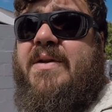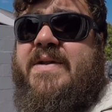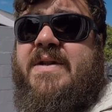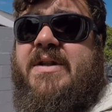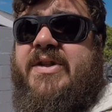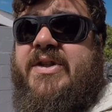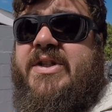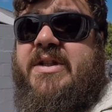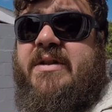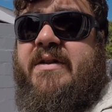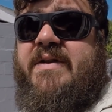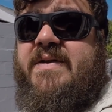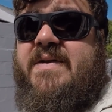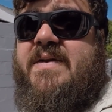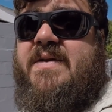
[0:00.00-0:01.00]
solution
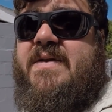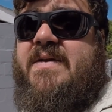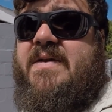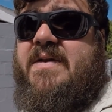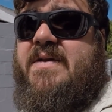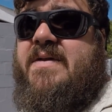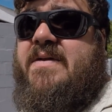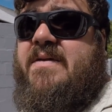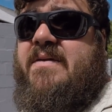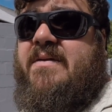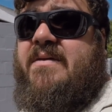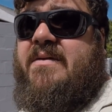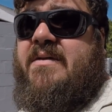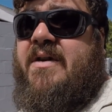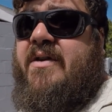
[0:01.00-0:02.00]
is
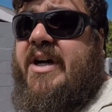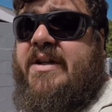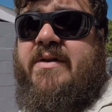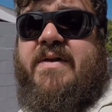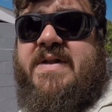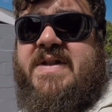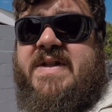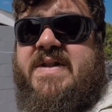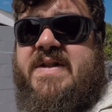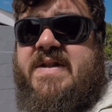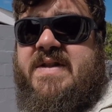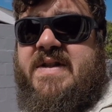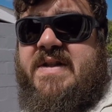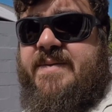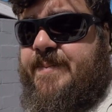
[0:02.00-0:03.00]
the right
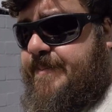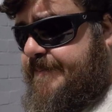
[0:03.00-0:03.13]
consistency.